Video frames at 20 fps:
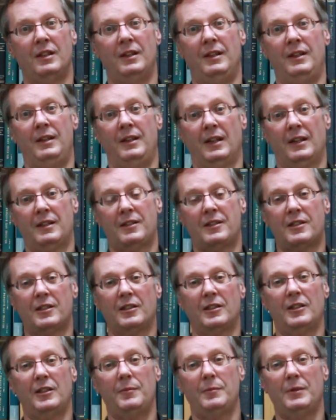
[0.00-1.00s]
next
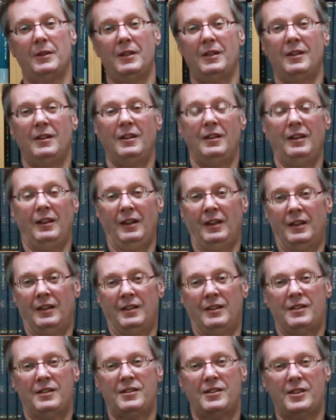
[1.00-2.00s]
time, and
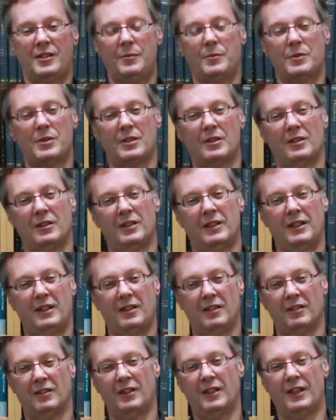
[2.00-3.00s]
this seems like
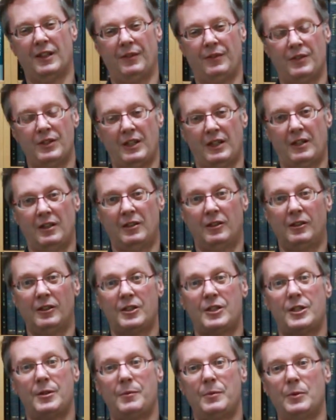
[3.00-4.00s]
a lot of
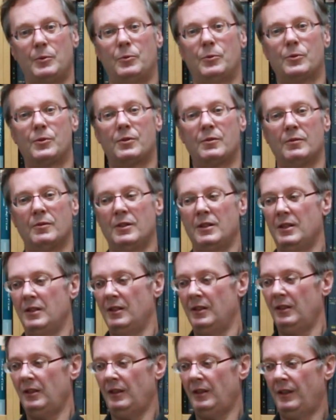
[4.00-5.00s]
psychology, but
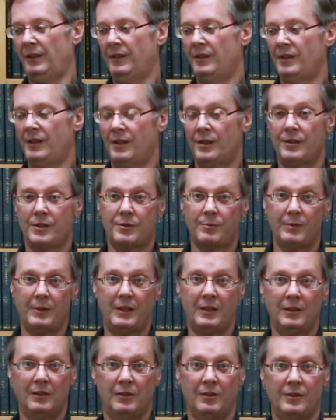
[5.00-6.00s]
as we
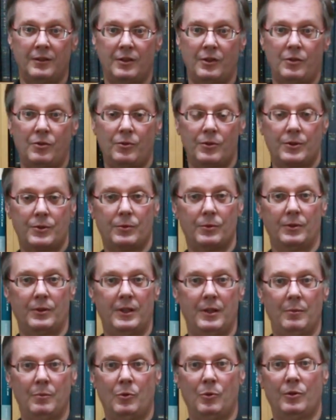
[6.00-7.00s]
get along in the course, we'll
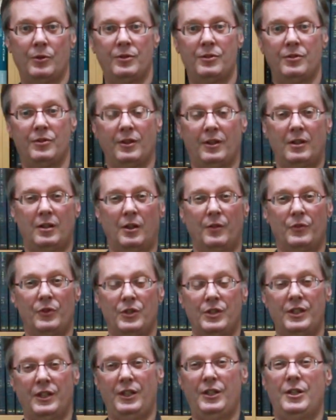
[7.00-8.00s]
get more into the
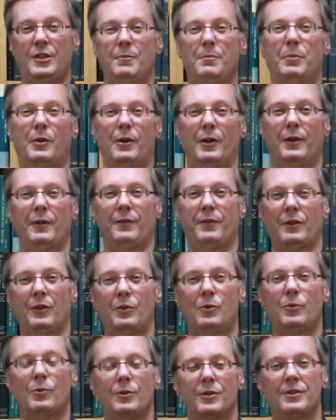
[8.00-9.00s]
conversation part of the
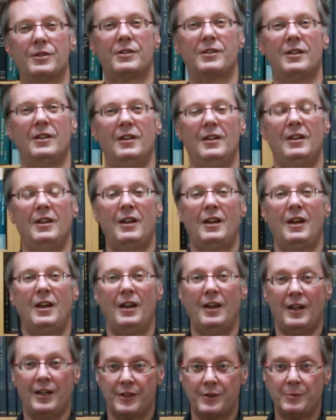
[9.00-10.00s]
course,
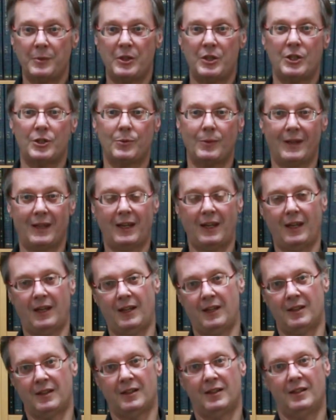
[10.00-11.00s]
as much as we
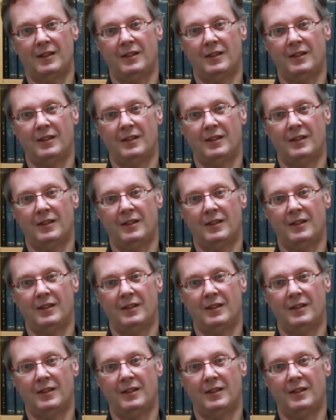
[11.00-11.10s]
can,